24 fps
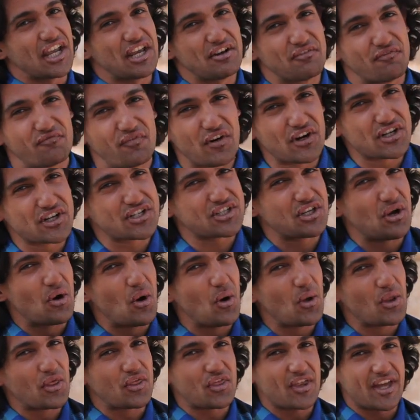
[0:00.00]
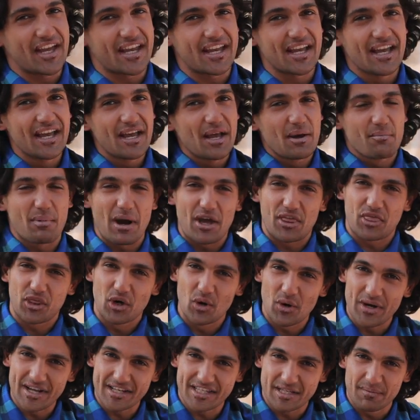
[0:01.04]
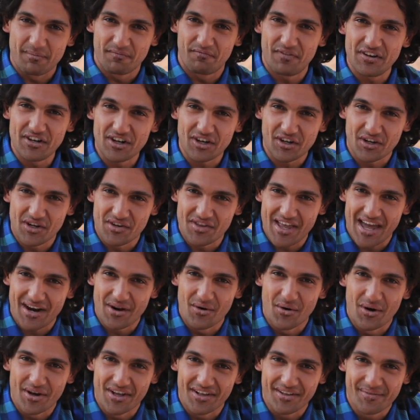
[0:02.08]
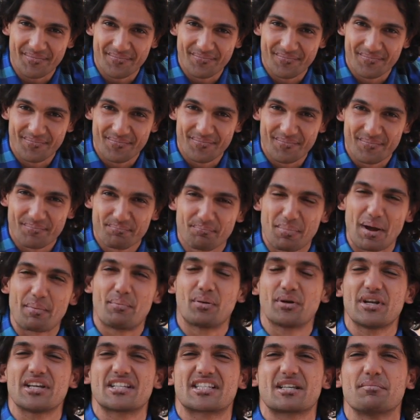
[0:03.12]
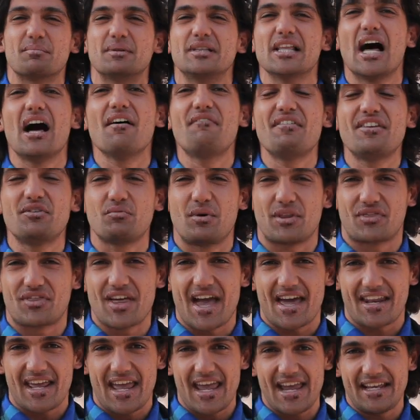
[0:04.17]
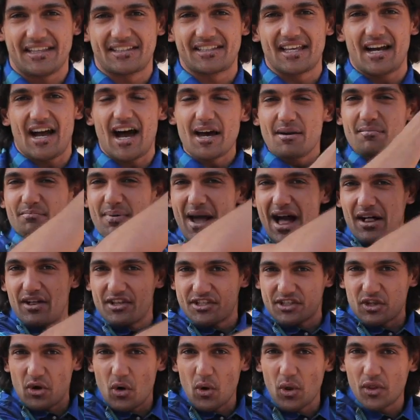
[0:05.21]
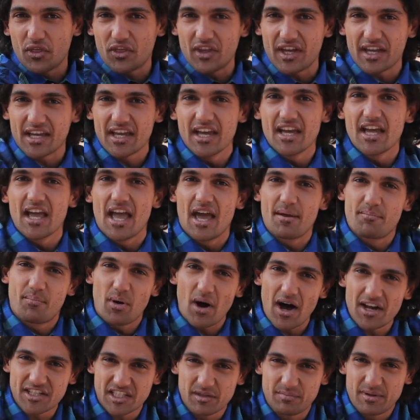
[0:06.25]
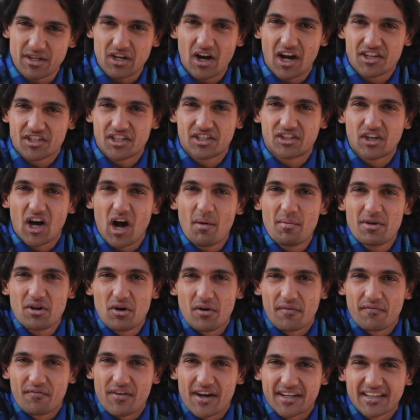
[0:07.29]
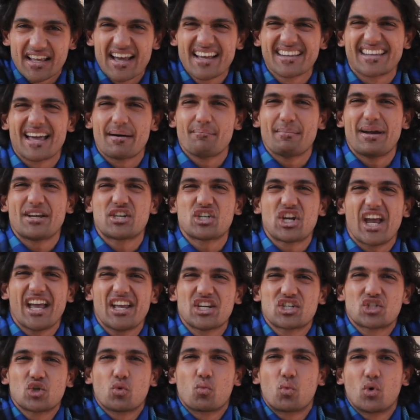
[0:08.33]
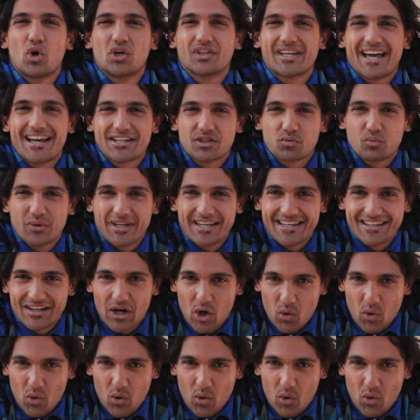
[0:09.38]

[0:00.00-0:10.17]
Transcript: inverse the whole thing by throwing some vinegar in that oil, by putting some love in with that hate to unbalance the whole thing and possibly cause a domino effect that may change the world as we know